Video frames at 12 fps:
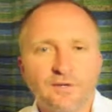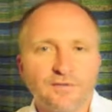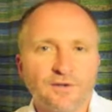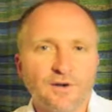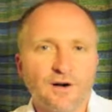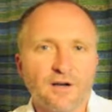
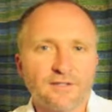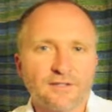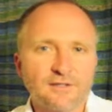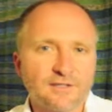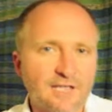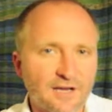We've got
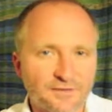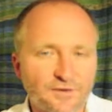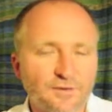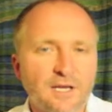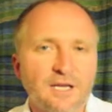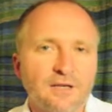South
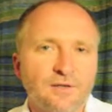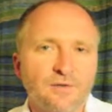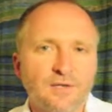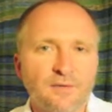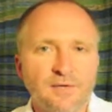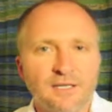Korea,
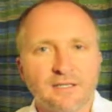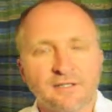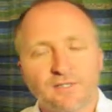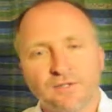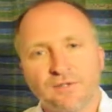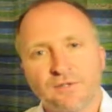who are
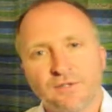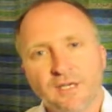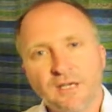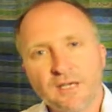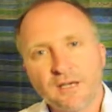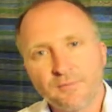committing to
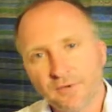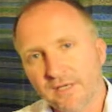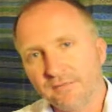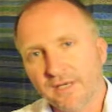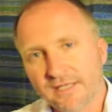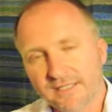
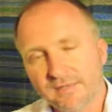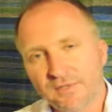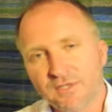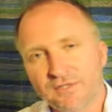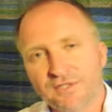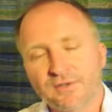put in place an
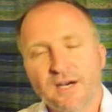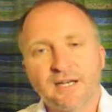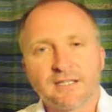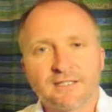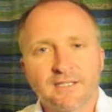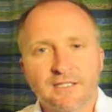emissions
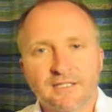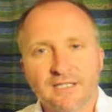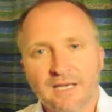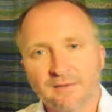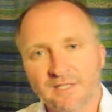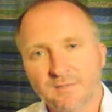trading
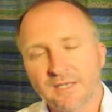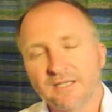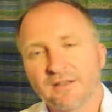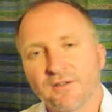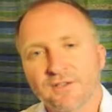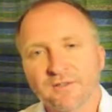scheme and
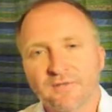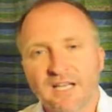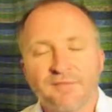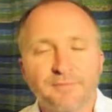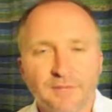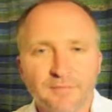spending lots of
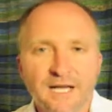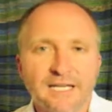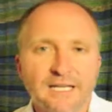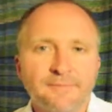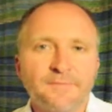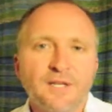government
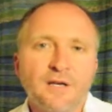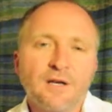money,